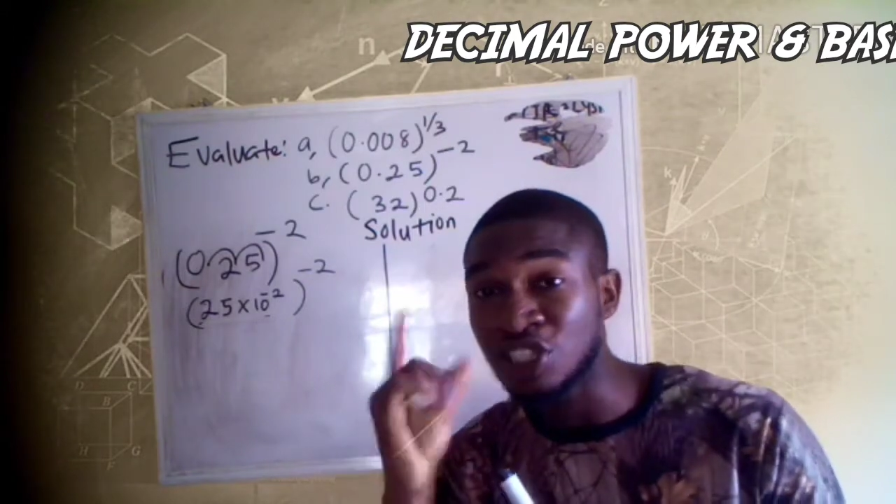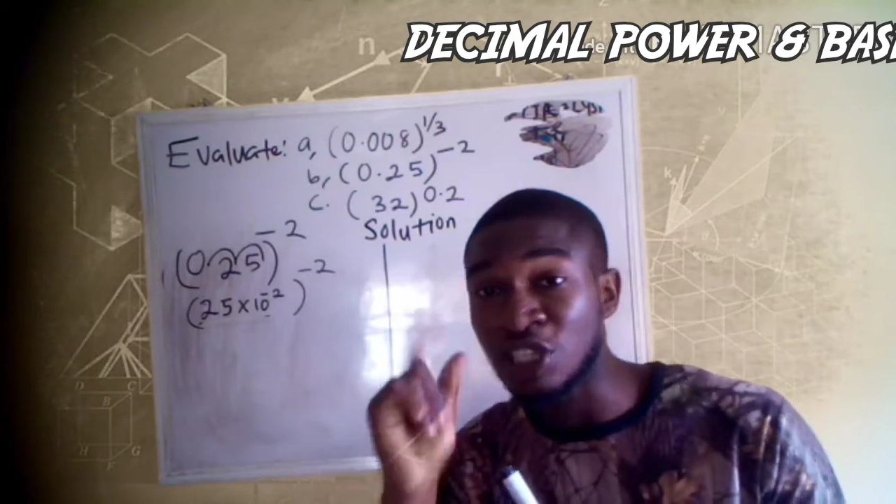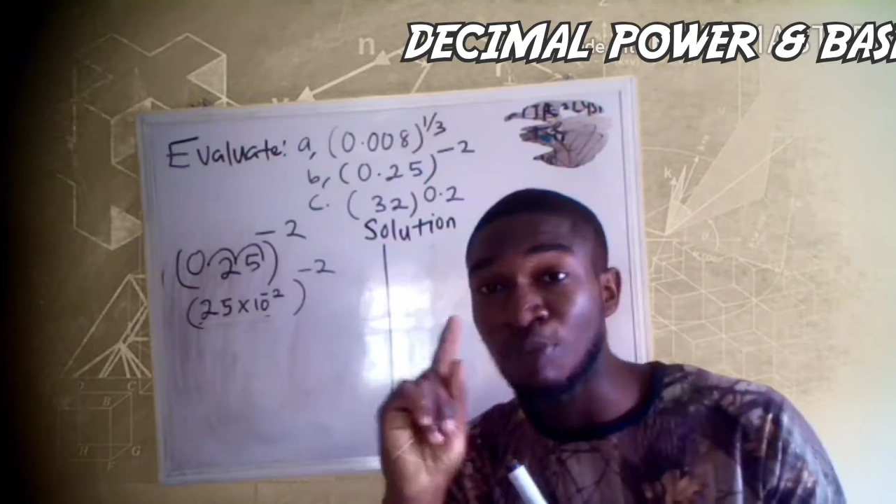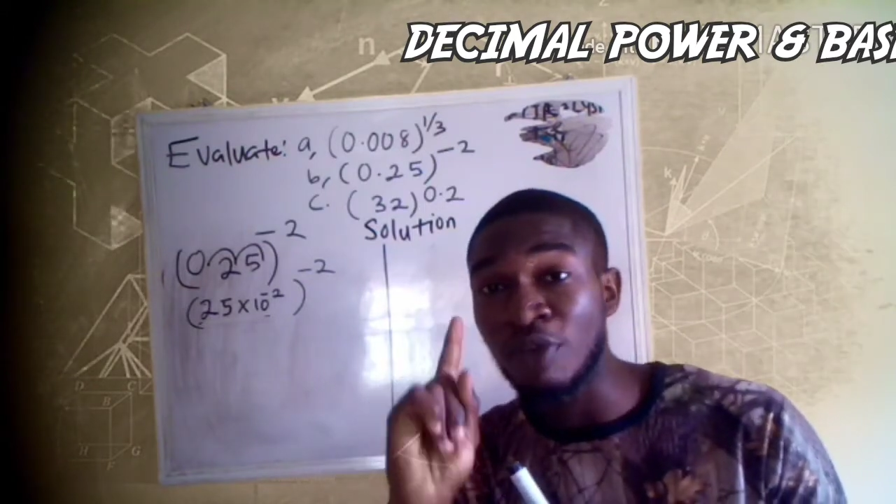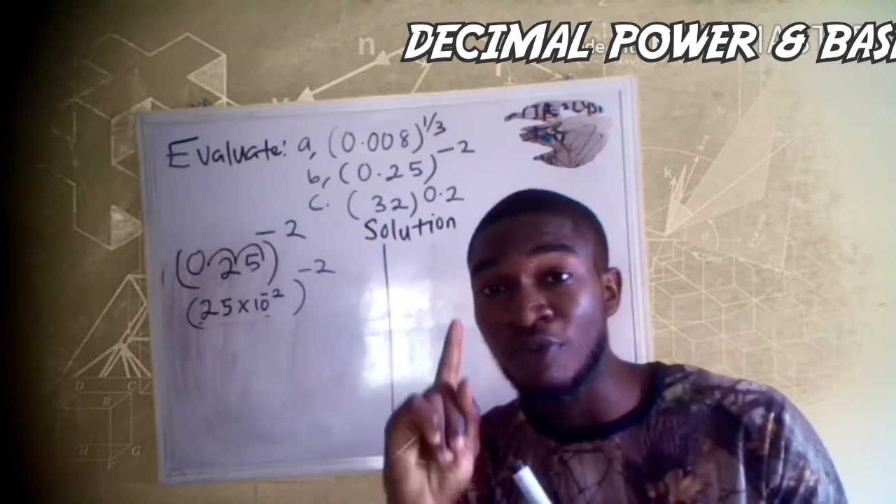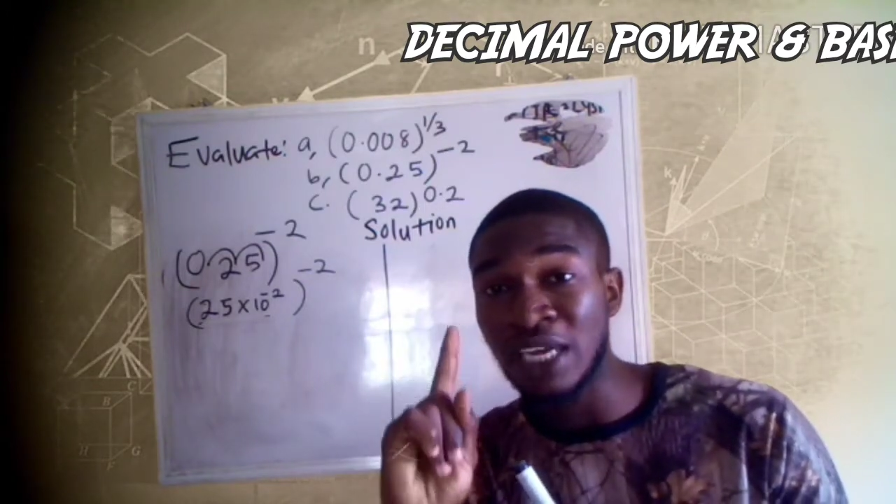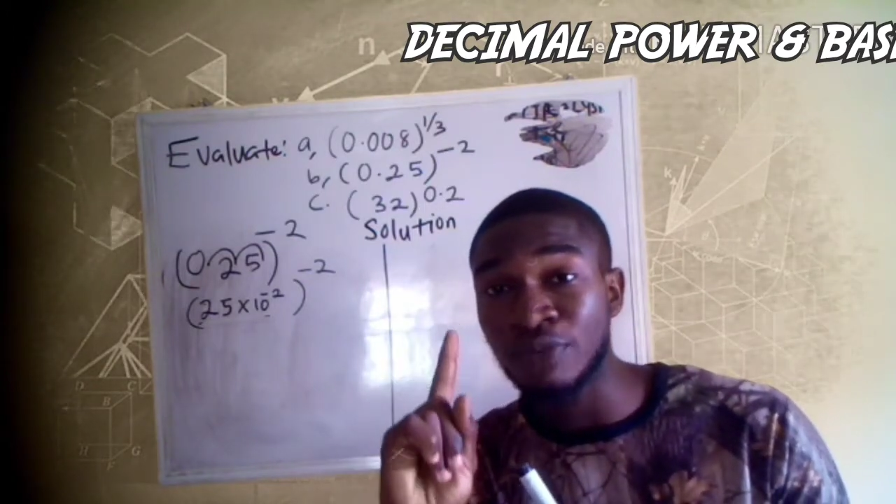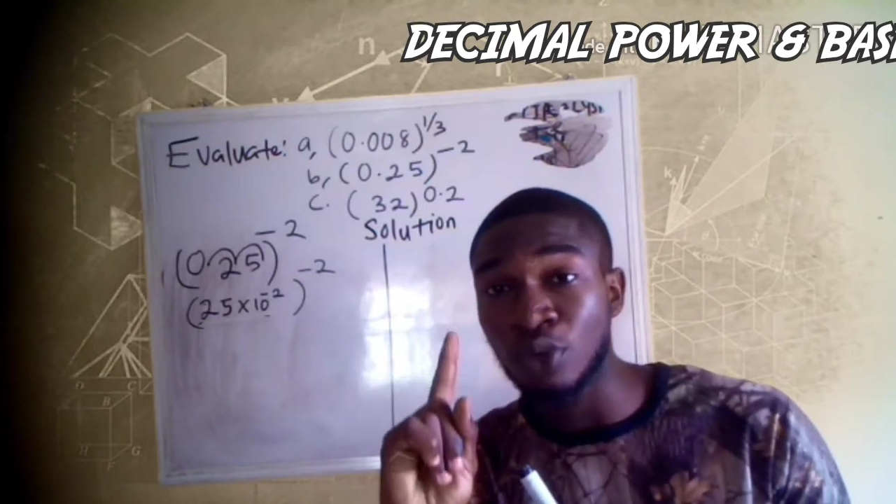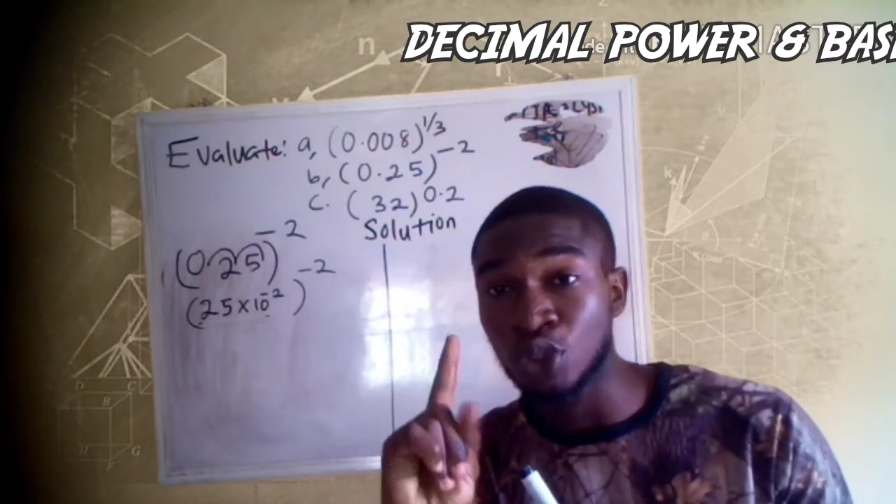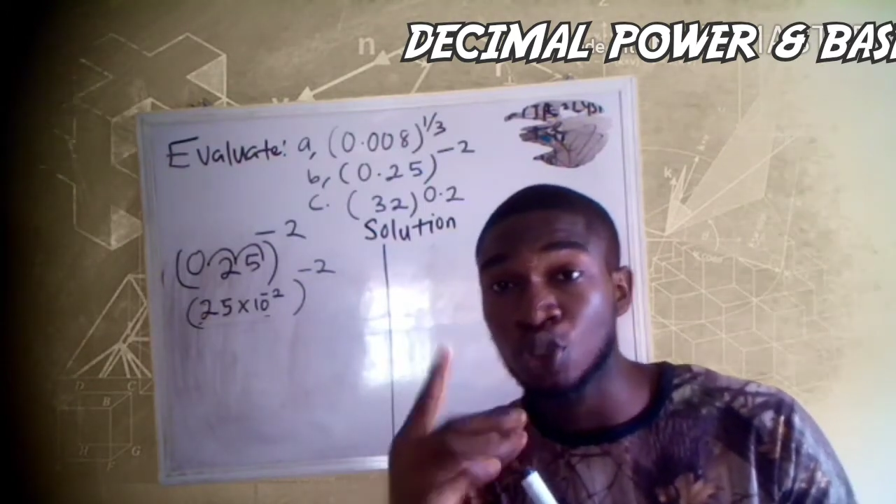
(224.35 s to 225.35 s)
Simplified
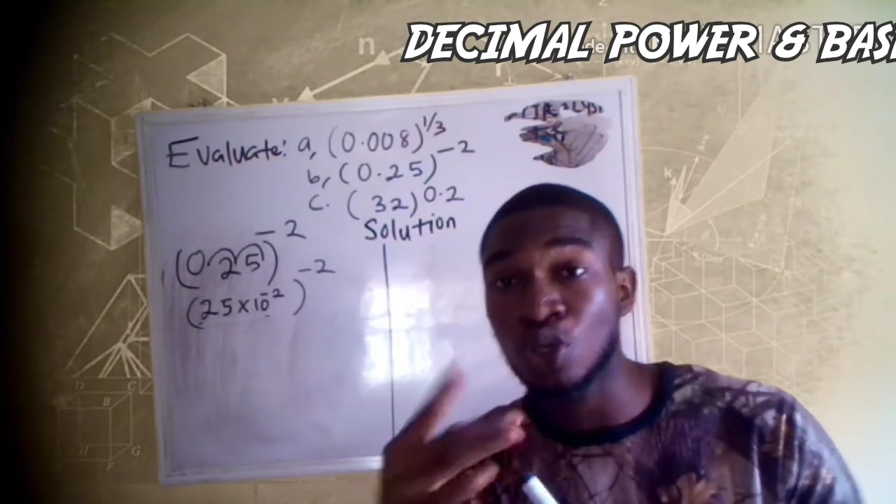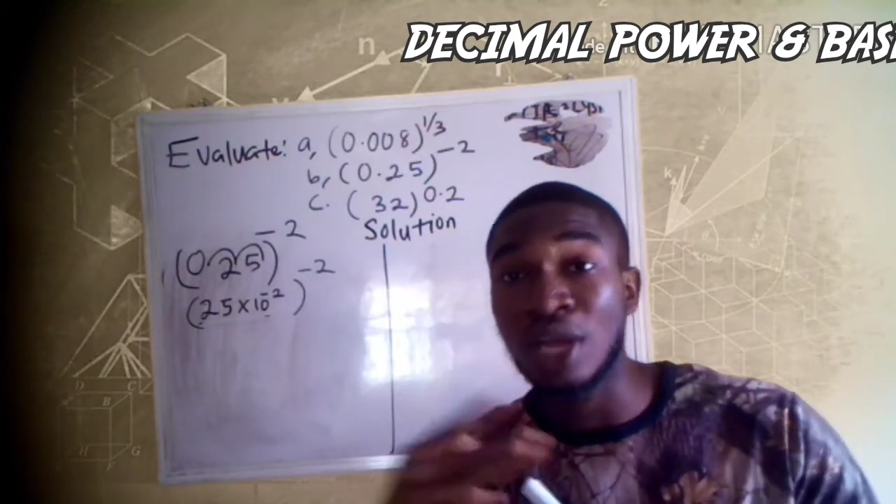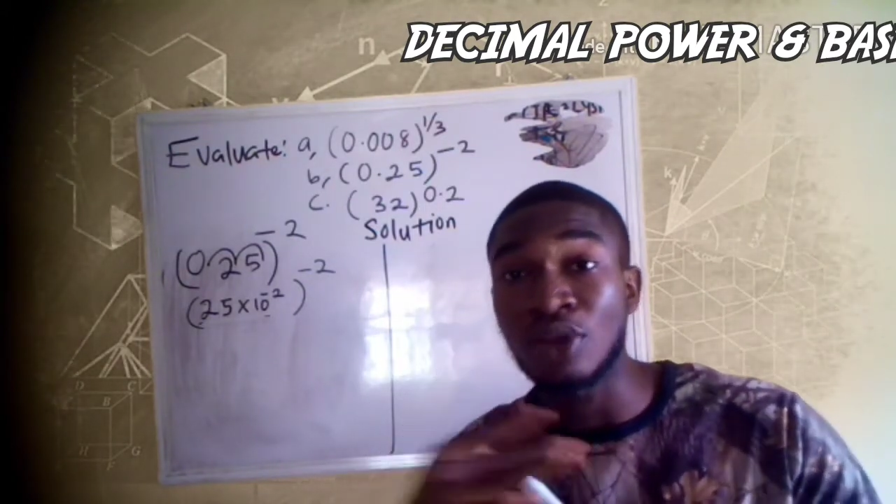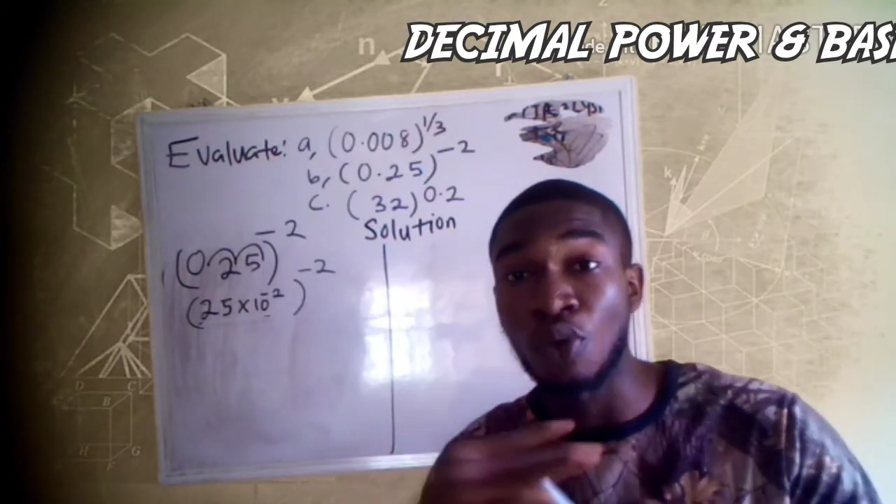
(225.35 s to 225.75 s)
first so that the